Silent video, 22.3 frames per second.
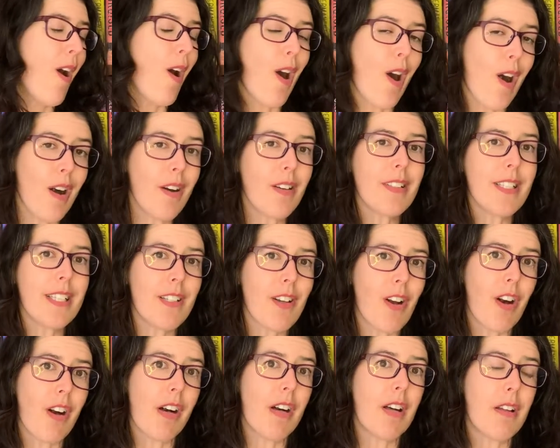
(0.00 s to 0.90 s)
all in
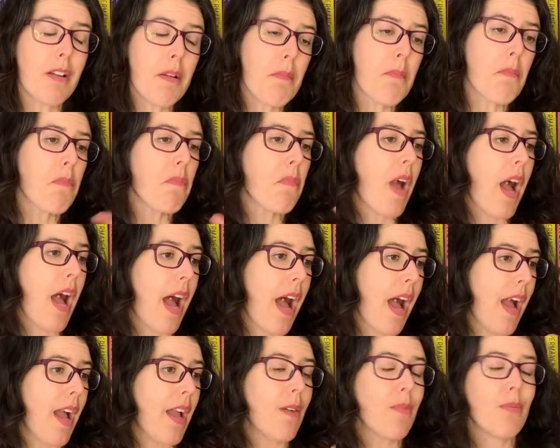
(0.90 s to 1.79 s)
all,
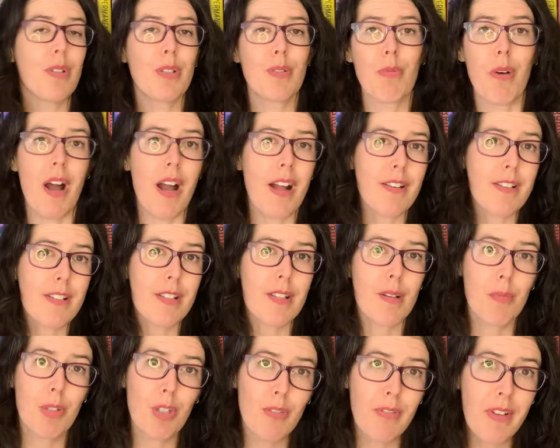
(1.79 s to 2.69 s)
I would watch
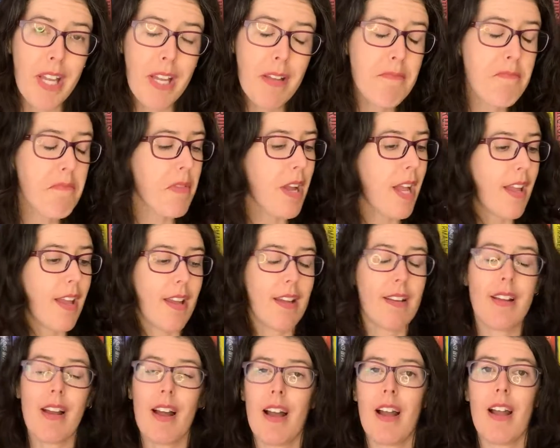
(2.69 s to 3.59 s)
the movie
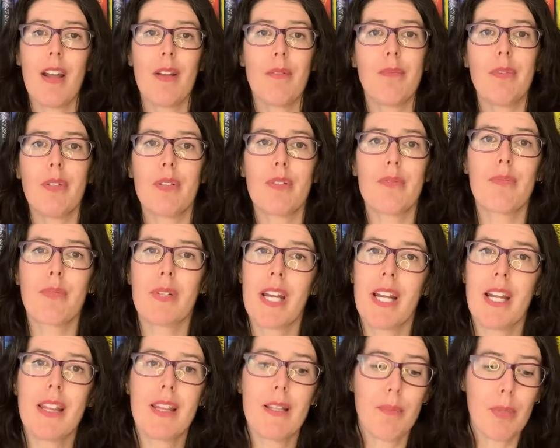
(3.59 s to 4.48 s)
and I would
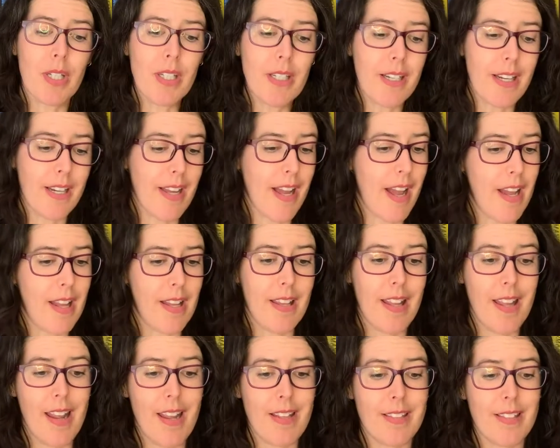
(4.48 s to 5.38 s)
read the book.
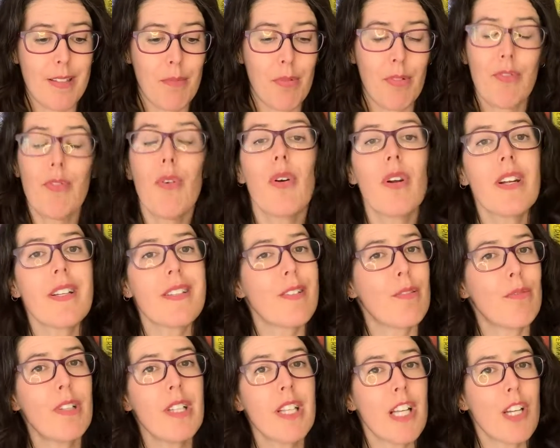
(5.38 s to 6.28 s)
Like I said before, it's
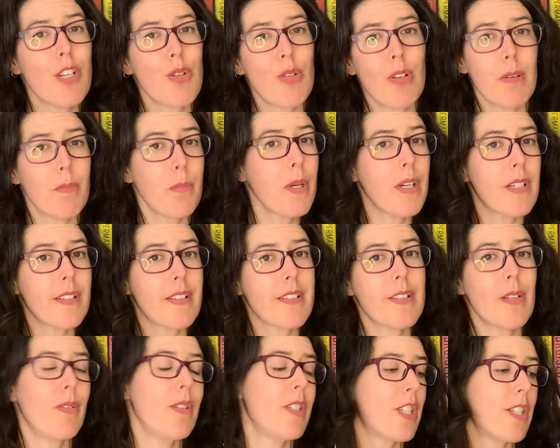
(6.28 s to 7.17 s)
a really short book,
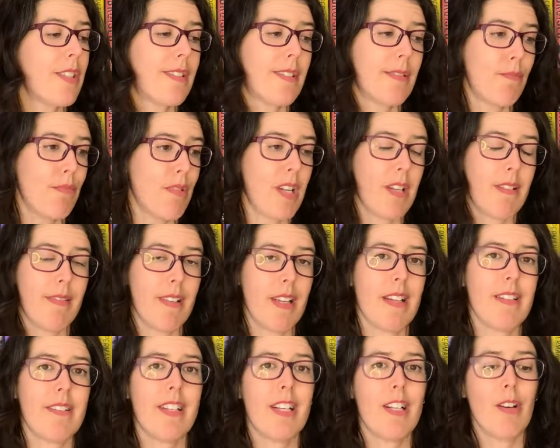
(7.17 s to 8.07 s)
so it just,
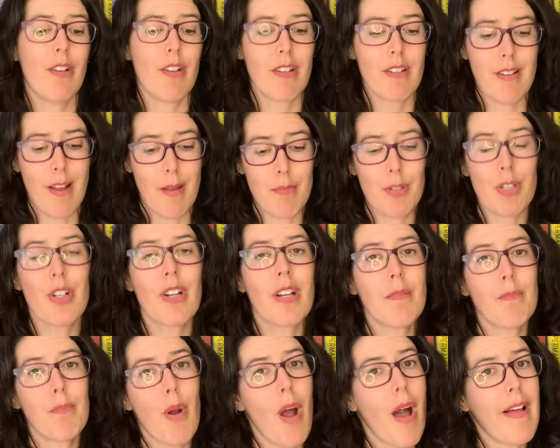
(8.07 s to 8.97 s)
you know, I'm sure you
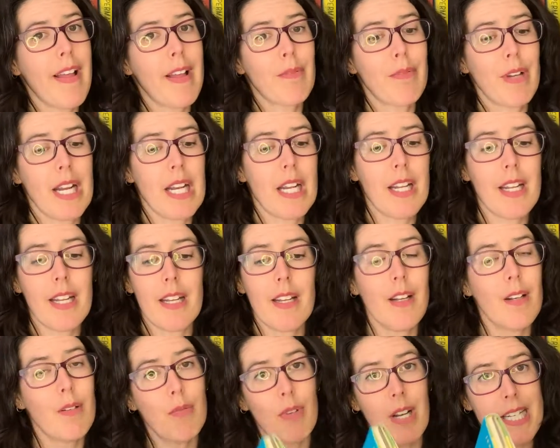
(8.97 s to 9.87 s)
could probably read it
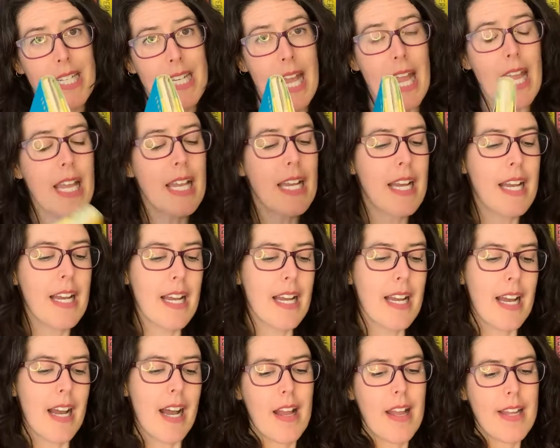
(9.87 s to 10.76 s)
in one day.
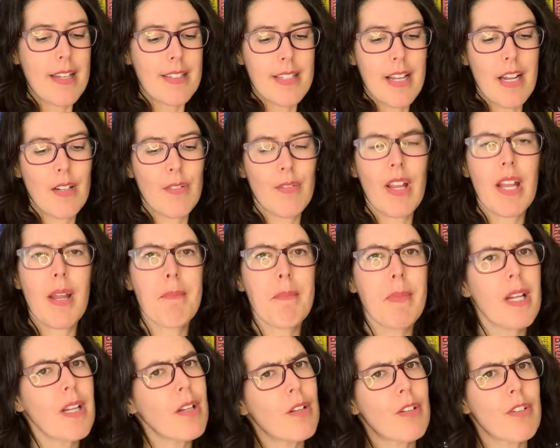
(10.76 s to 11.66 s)
It's kind of like a
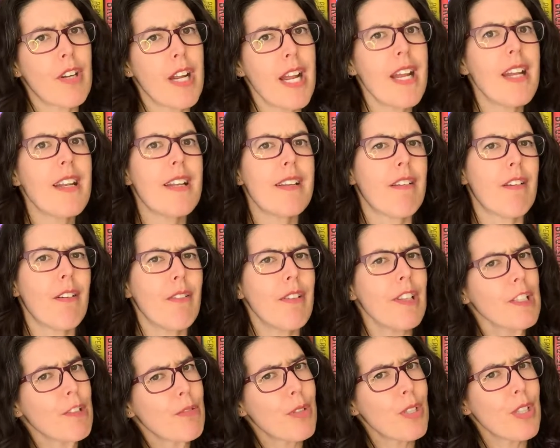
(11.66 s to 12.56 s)
middle grade.
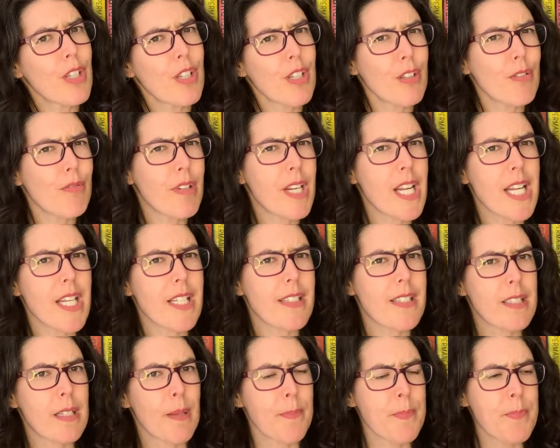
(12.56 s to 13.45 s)
Going through the Goodreads